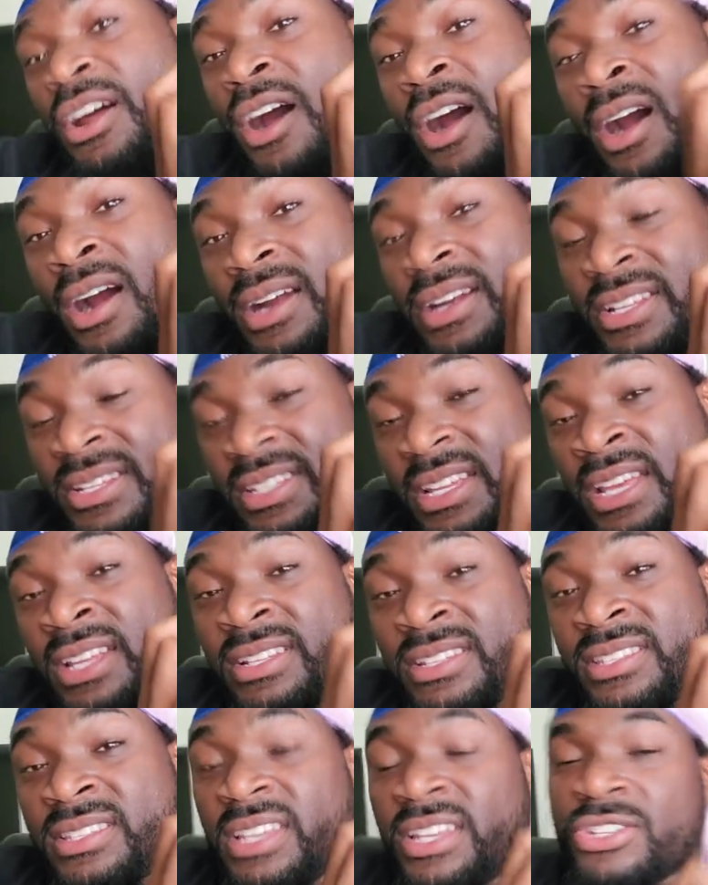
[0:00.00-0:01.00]
and the artist
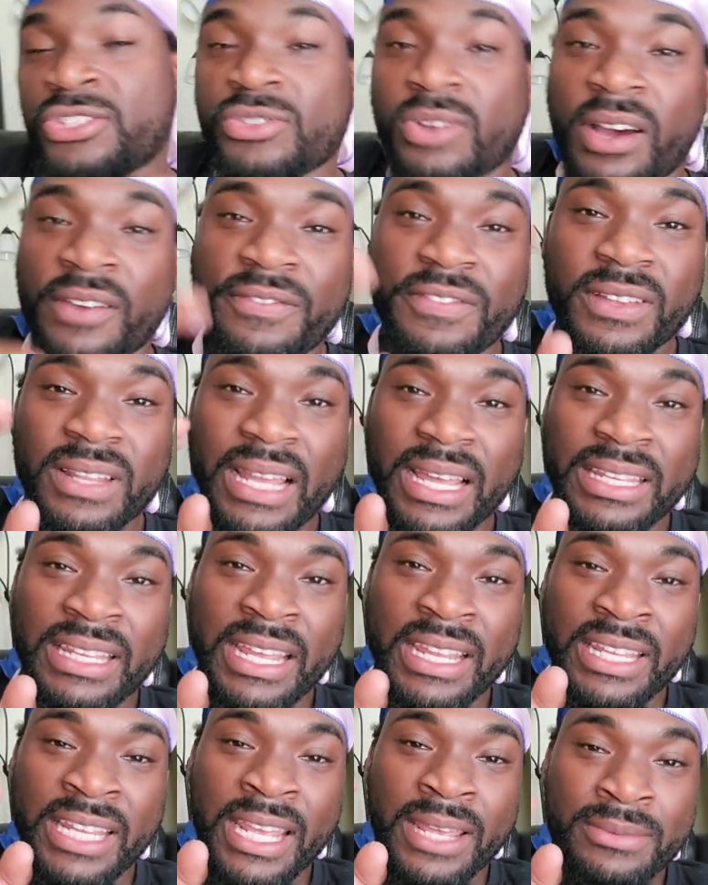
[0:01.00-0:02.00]
NSYNC. So I feel like
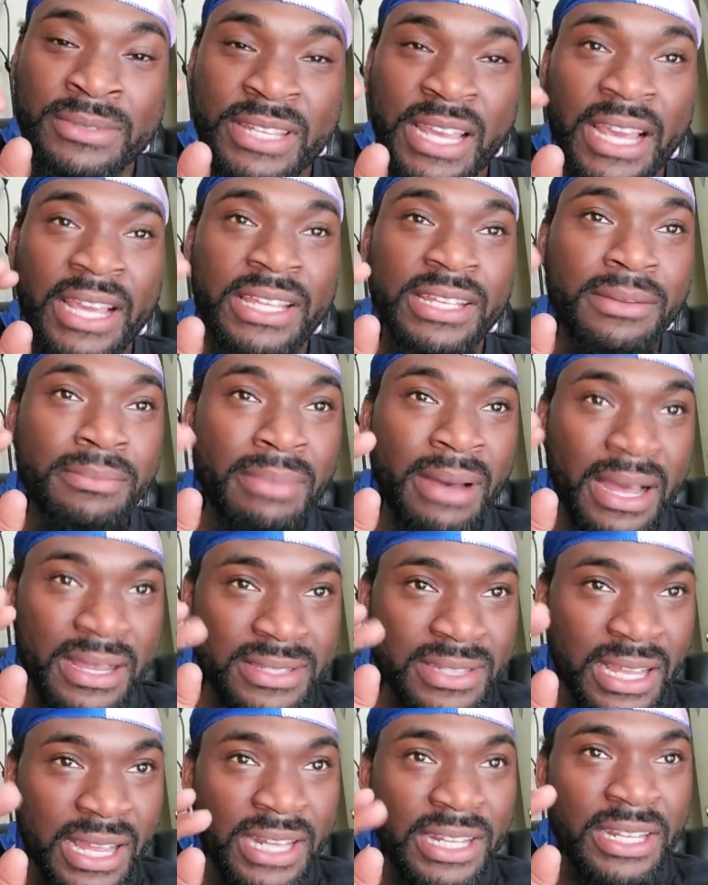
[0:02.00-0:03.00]
that name Jack in the
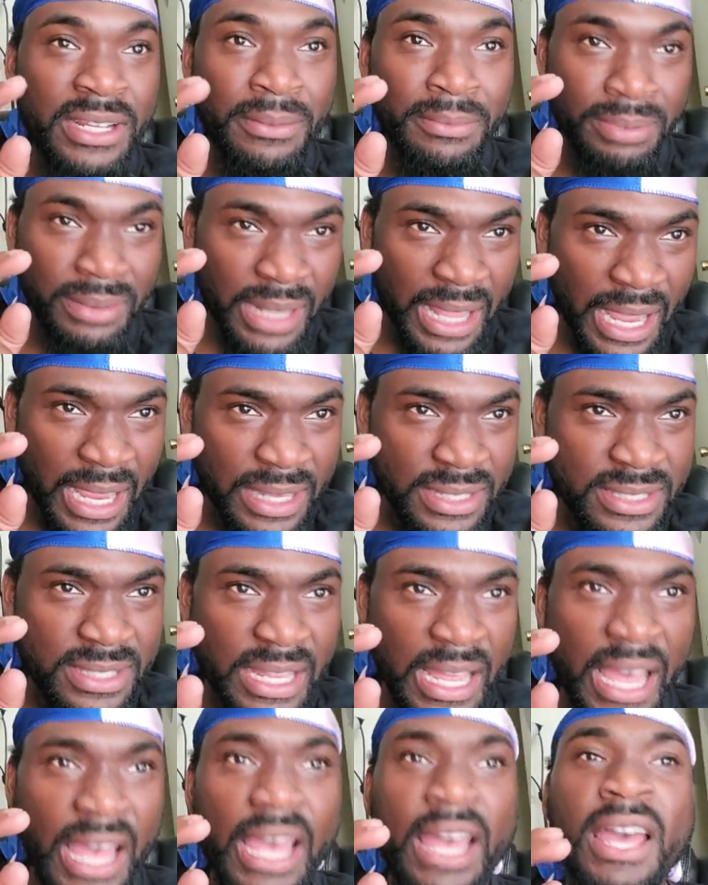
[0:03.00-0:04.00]
Box kind of implies
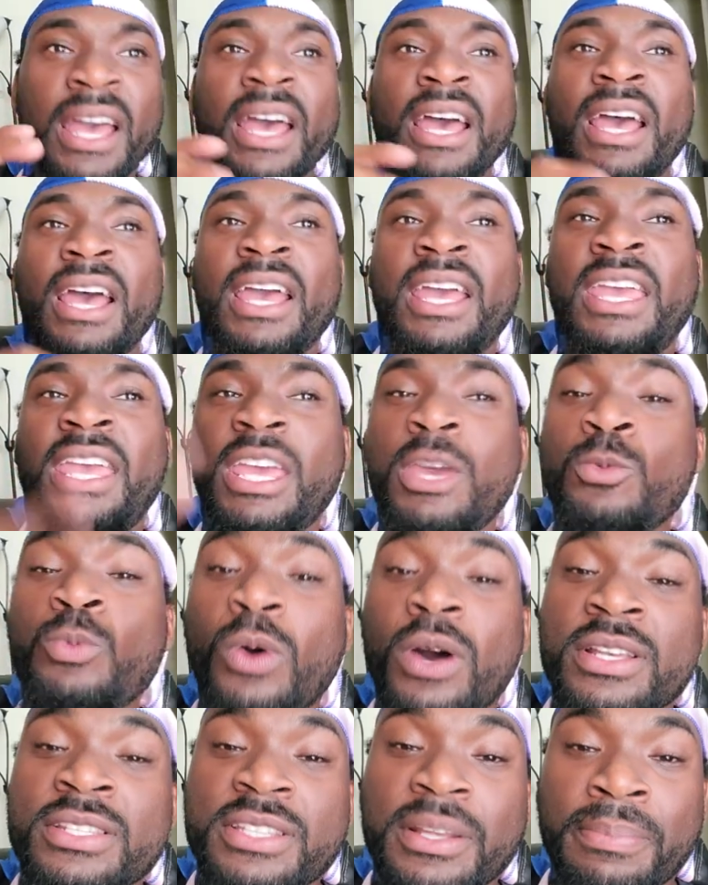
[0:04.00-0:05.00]
that he
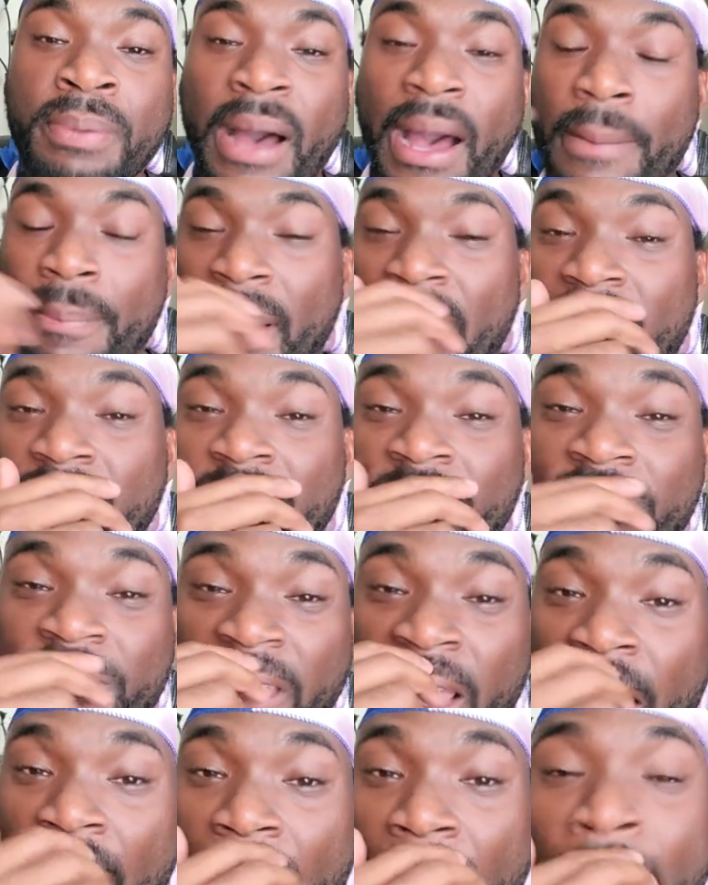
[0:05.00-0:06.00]
wants to pop out of
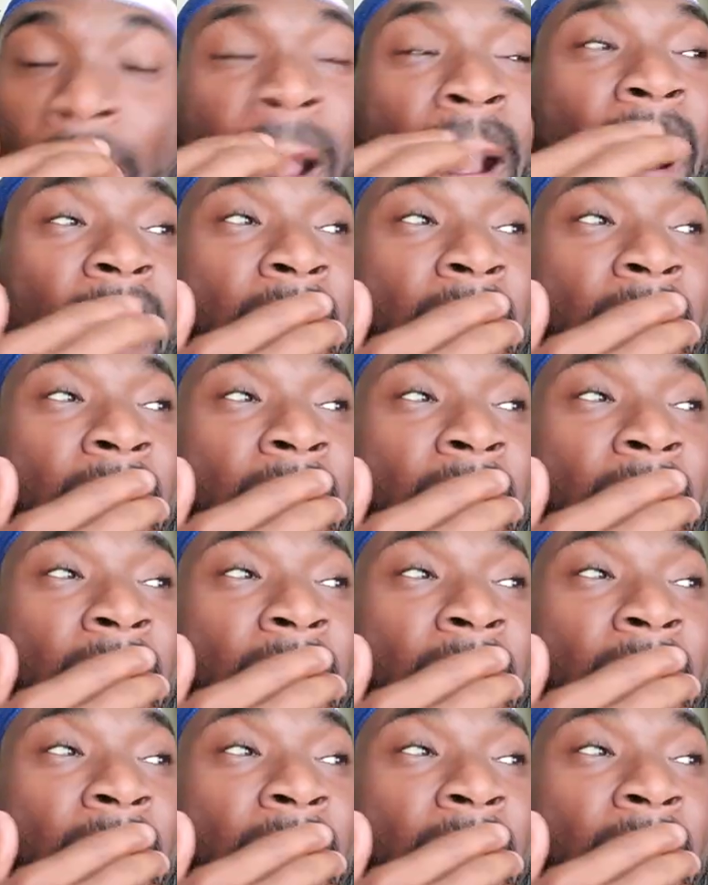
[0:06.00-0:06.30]
that.